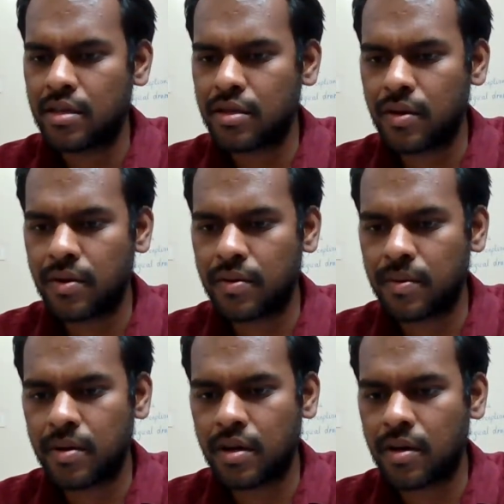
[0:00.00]

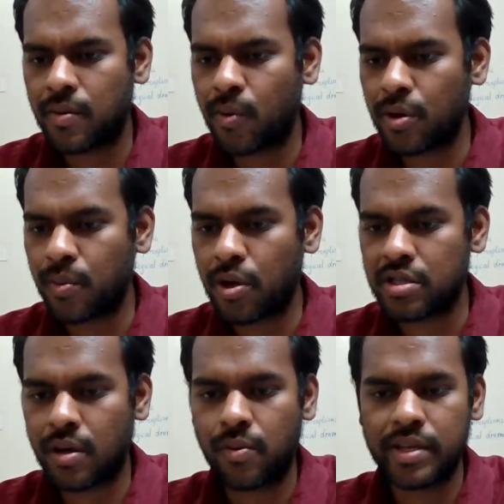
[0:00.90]
So, what
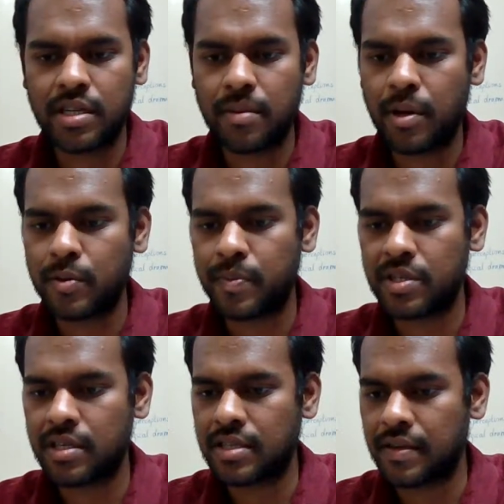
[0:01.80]
was the question about
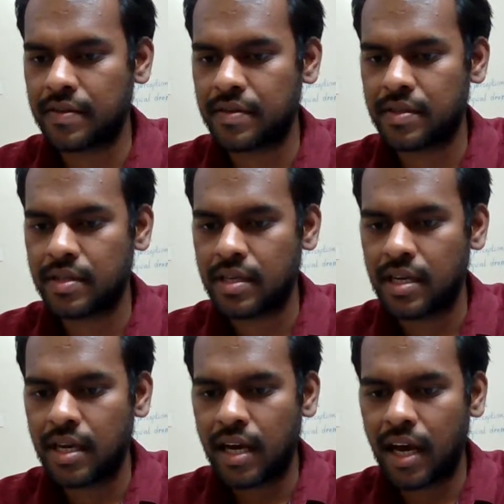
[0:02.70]
possessives?
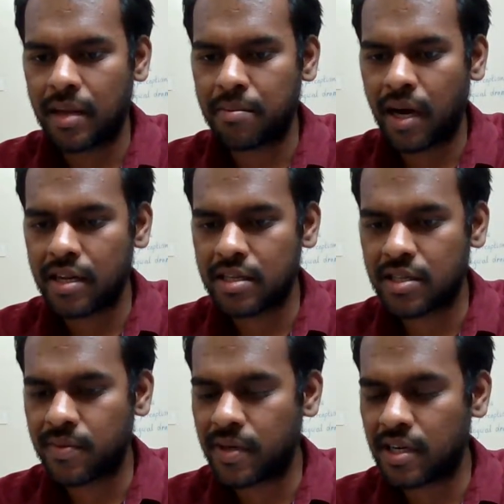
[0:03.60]
And Mary
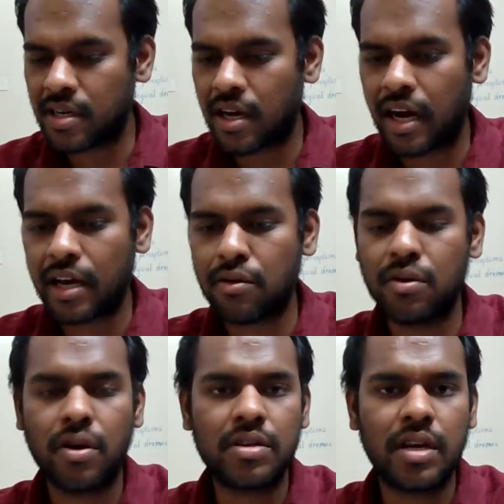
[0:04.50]
Ziver, I could
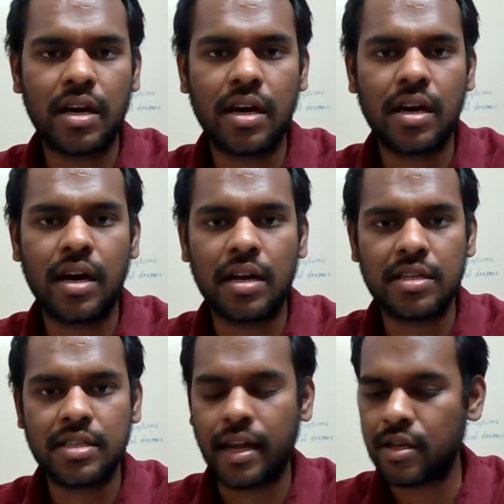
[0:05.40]
not
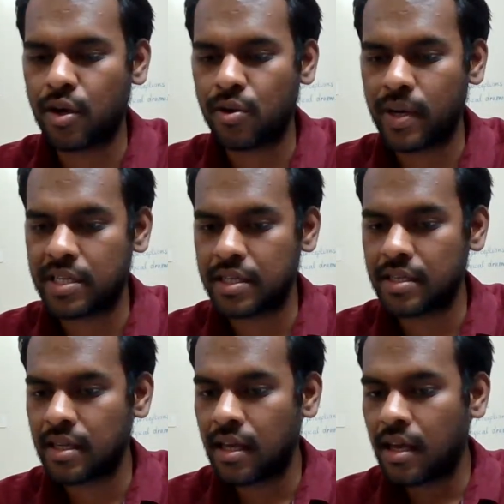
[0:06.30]
understand your
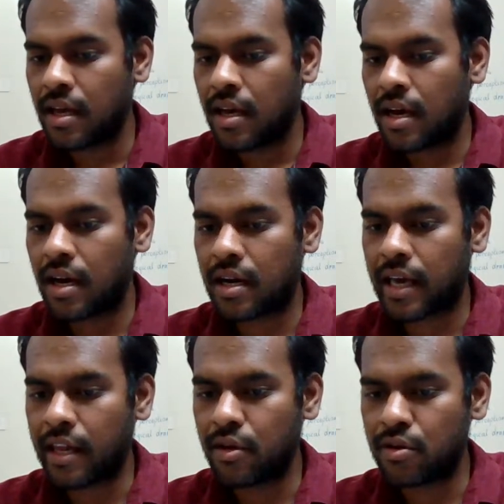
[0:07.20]
question.
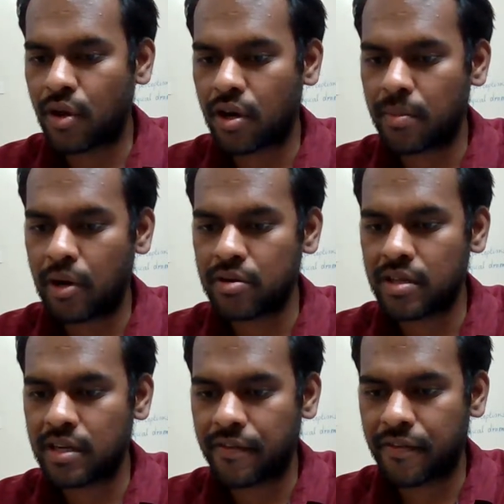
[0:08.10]
Can you talk about
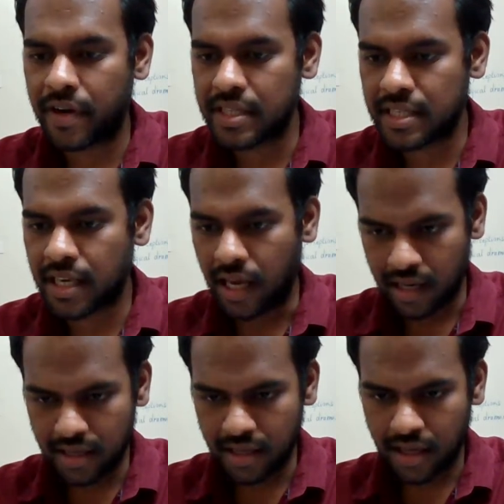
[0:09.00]
the difference
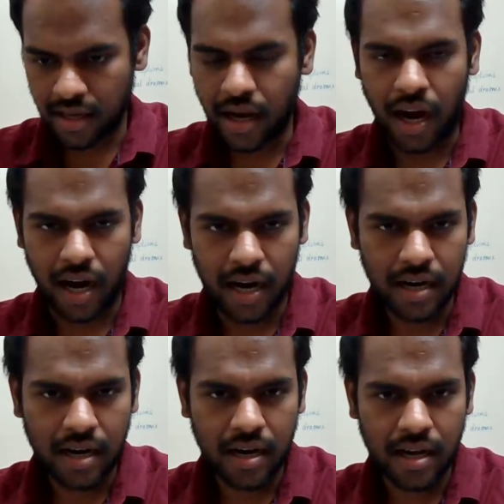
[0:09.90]
in
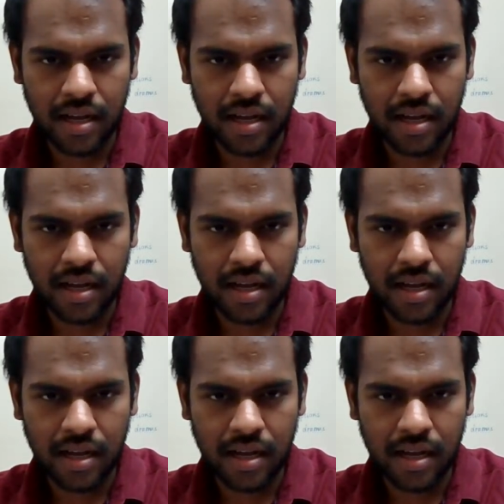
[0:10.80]
R?